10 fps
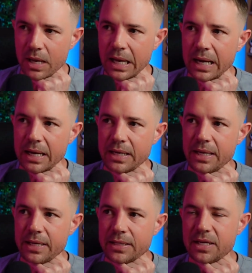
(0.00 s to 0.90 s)
I
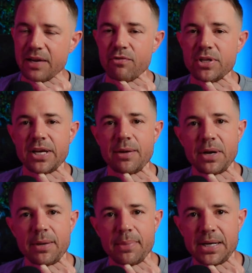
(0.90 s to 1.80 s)
eat every time
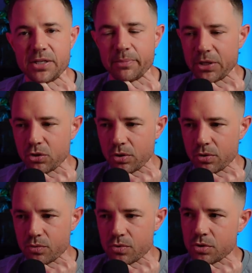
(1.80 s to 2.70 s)
I pass a
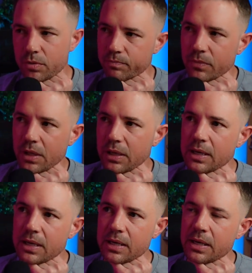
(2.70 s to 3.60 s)
McDonald's.
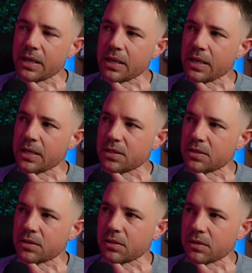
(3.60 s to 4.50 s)
I eat
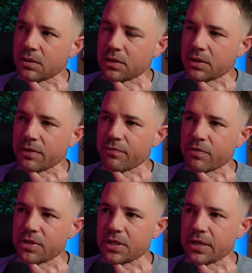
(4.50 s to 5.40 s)
every
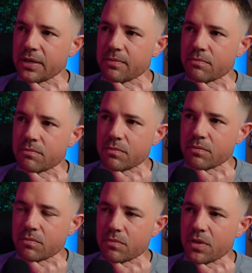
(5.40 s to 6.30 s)
time
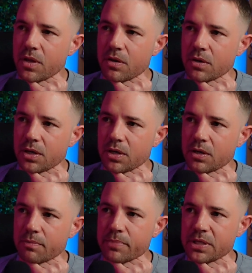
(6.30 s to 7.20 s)
there are
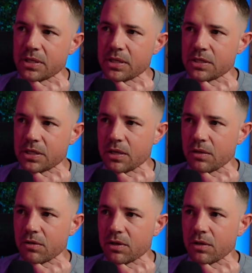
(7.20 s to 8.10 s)
biscuits
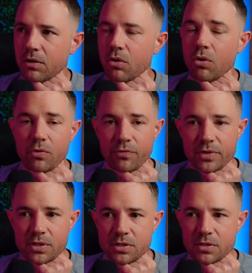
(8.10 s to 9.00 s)
in the
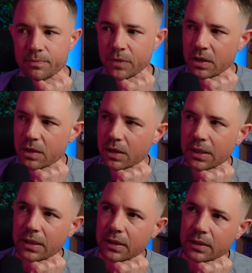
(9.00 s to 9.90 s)
office.
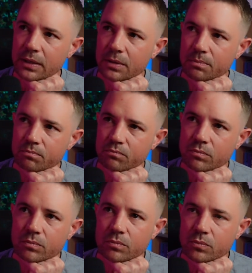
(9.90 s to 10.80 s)

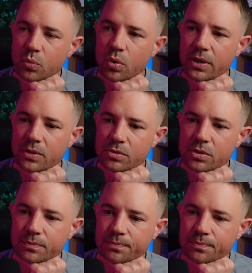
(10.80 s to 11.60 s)
What else?